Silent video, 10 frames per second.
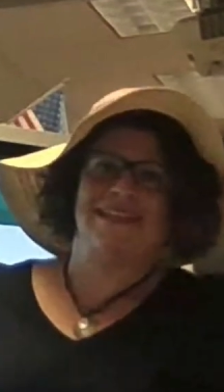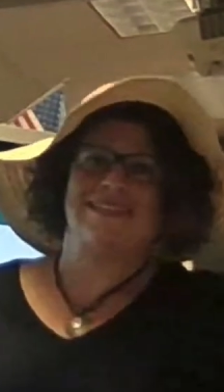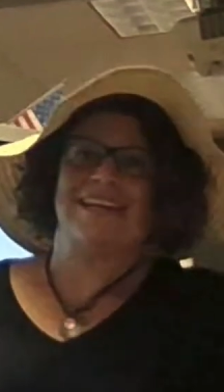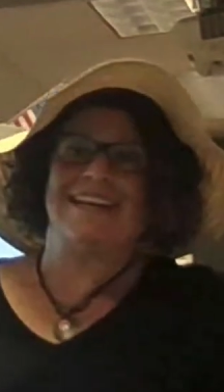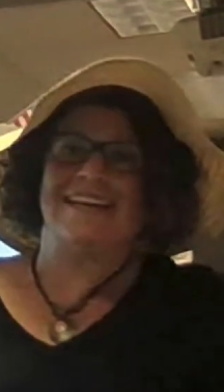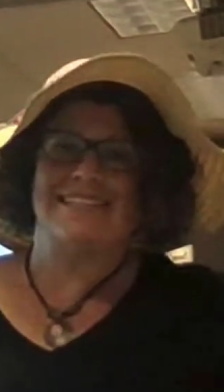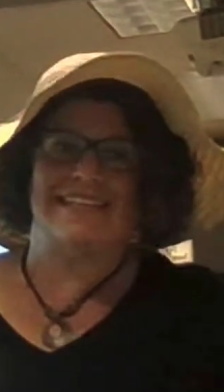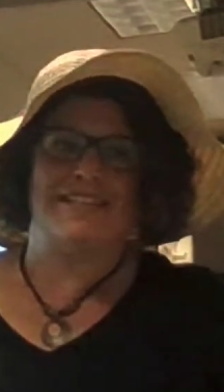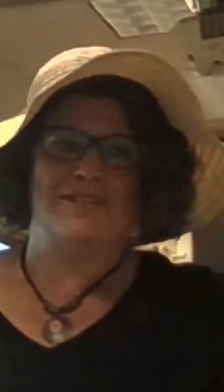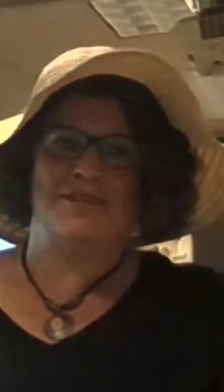he's
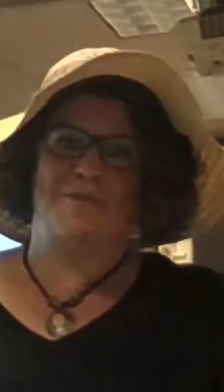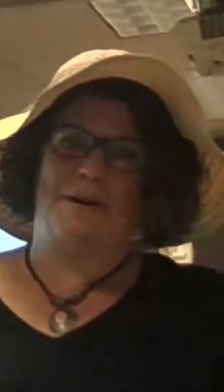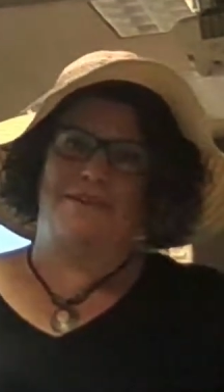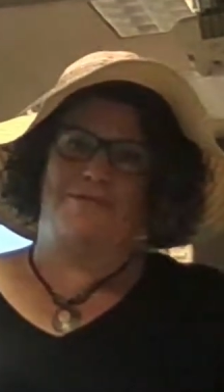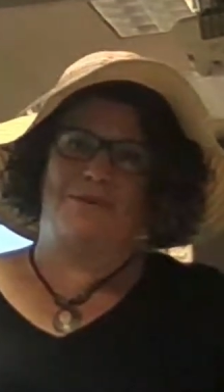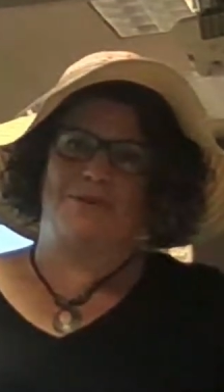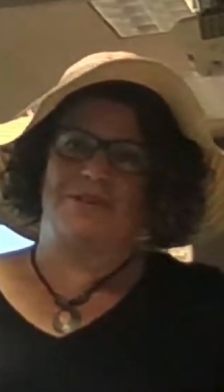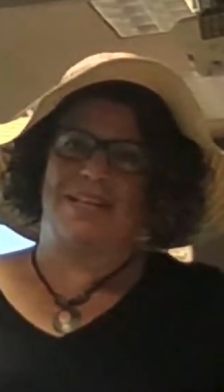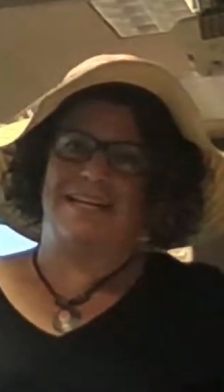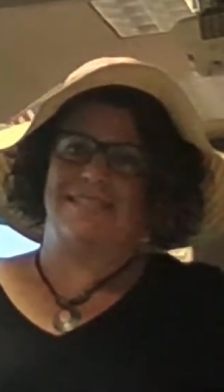connected to the bifocal
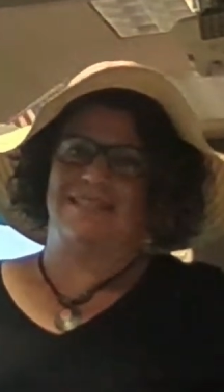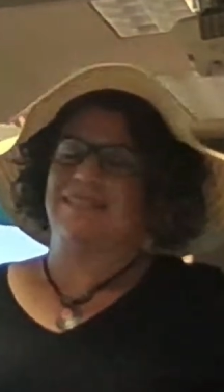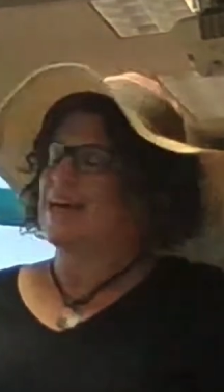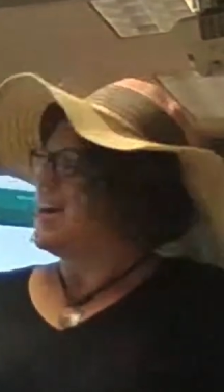glasses.